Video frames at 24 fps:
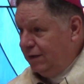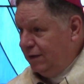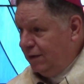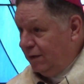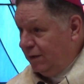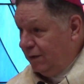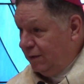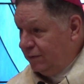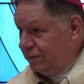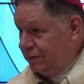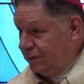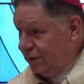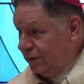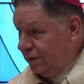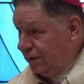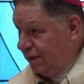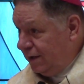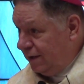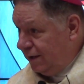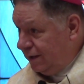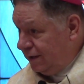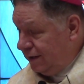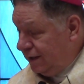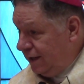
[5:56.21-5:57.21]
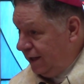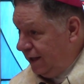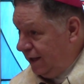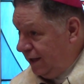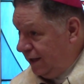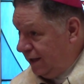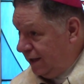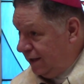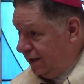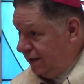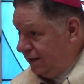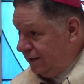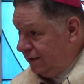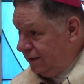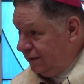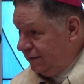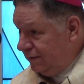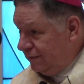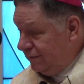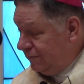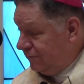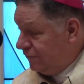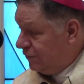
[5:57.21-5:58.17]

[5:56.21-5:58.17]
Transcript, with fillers: the altar again